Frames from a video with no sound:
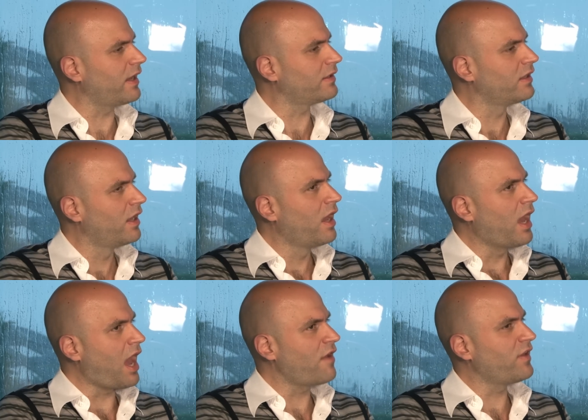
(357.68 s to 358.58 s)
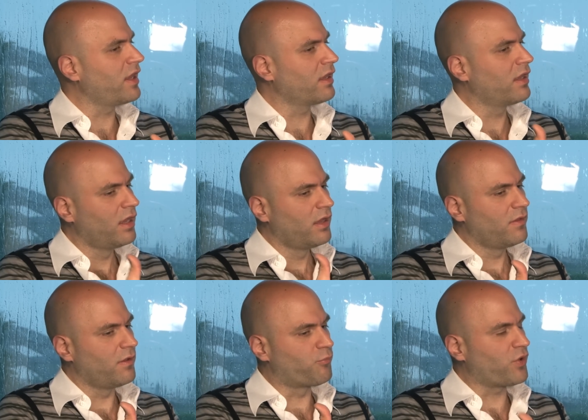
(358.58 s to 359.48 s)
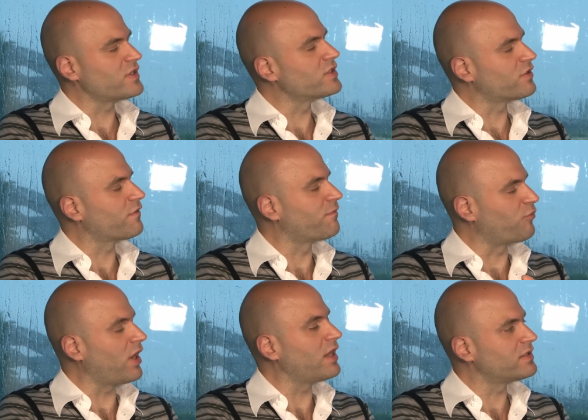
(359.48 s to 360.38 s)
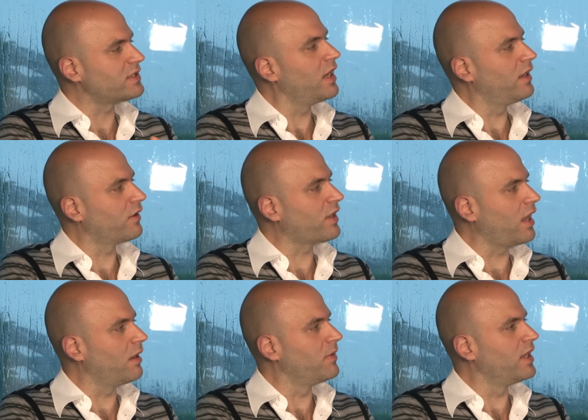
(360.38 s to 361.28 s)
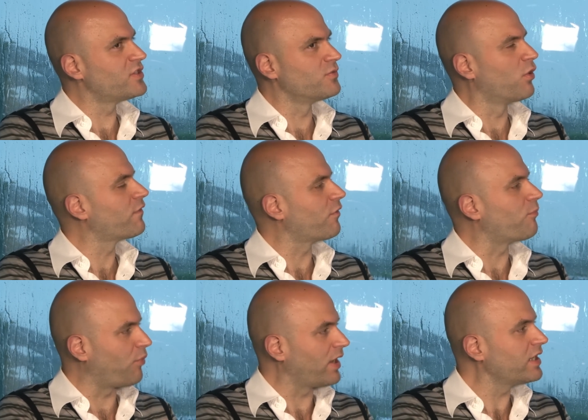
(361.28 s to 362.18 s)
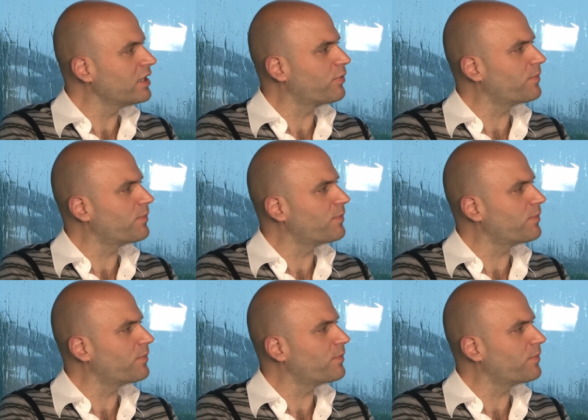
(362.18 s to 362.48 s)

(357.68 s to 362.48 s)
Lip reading: that having the presence of brands in the game is more for branding